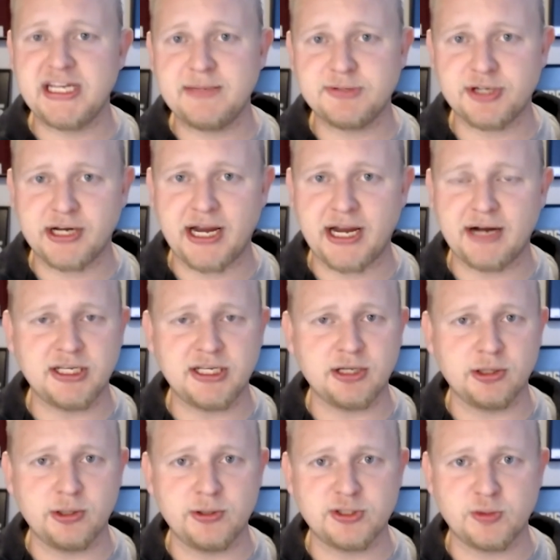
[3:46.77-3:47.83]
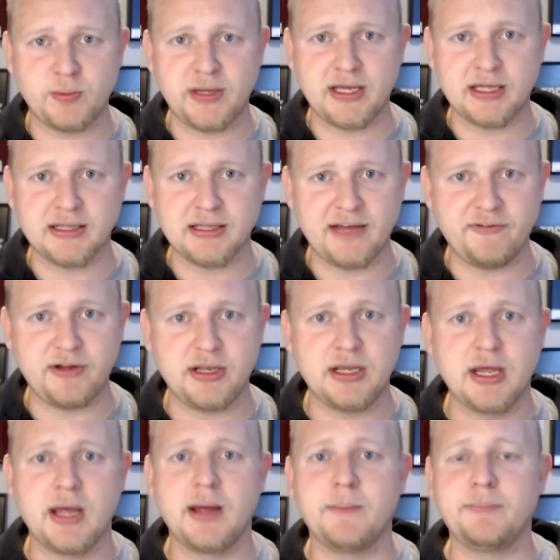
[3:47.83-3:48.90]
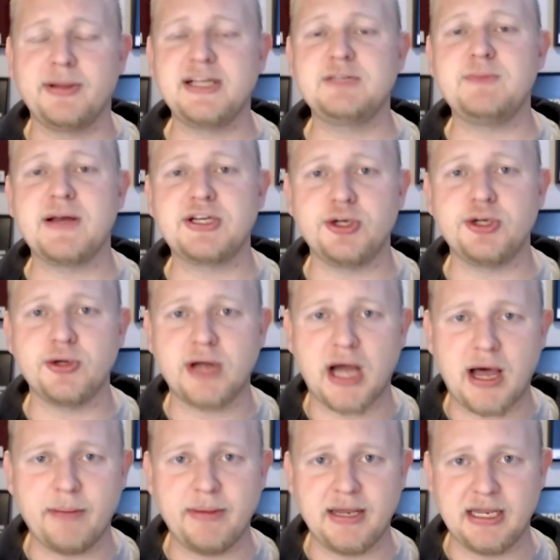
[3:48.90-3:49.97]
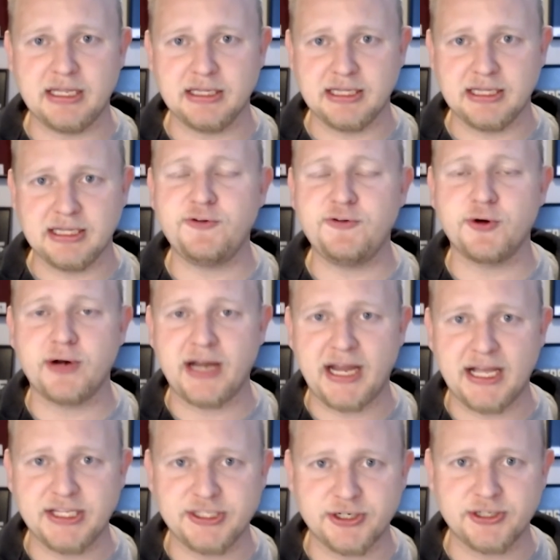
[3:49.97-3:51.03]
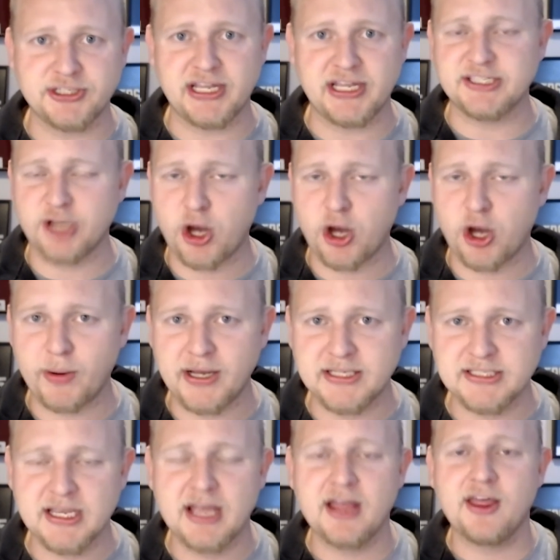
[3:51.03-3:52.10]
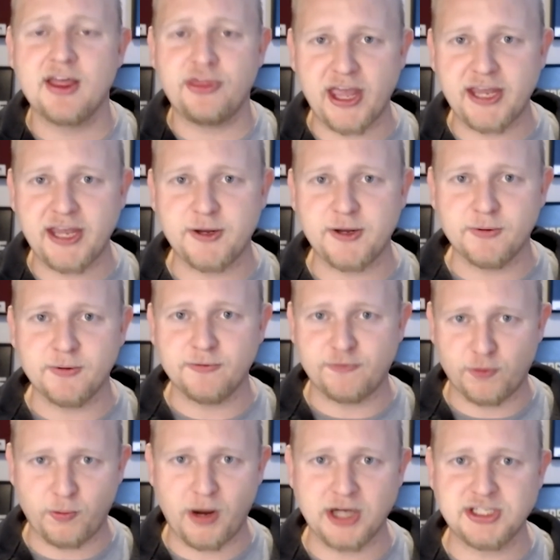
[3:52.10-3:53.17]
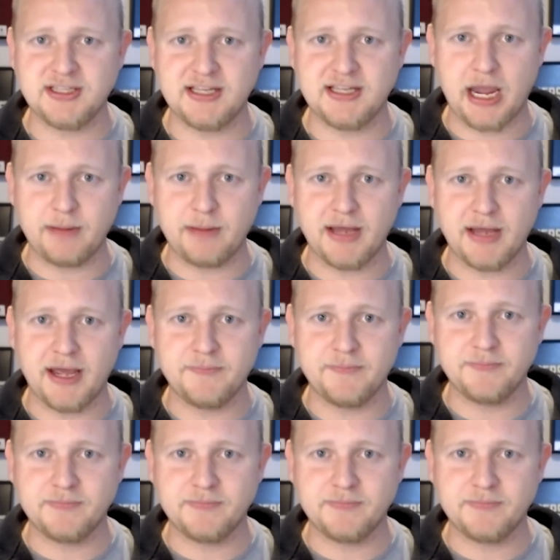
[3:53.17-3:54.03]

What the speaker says: teams are guaranteed to lose in Week 11? Please make sure you comment and leave your answers. And as always, thank you for watching the game day.